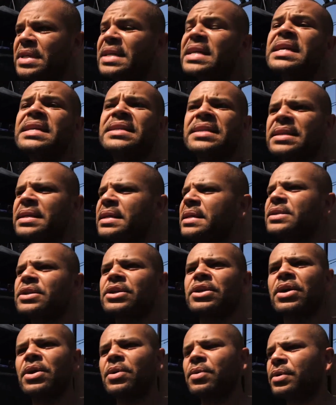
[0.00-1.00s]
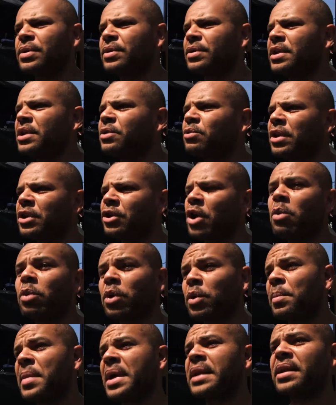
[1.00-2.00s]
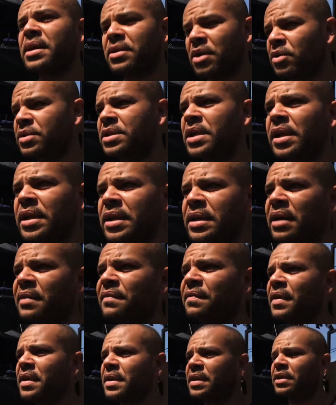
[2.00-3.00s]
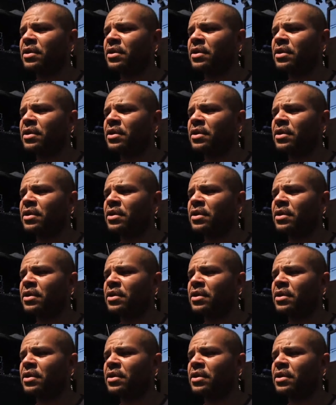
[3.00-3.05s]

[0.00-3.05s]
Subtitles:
years and years ago, and didn't really know what it meant. I was only a young fella.